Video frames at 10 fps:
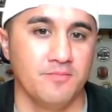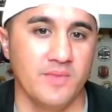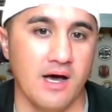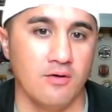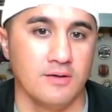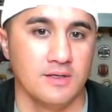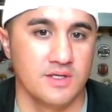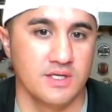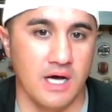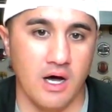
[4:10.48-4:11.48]
Now,
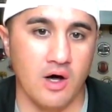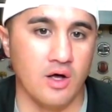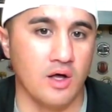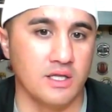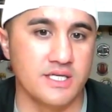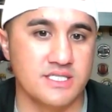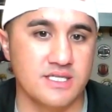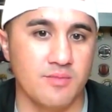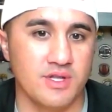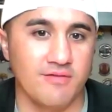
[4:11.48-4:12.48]
I'll, I'll list
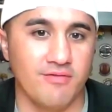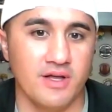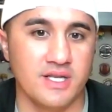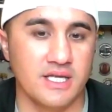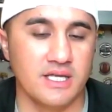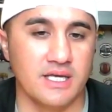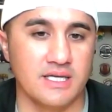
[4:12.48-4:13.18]
some of the funding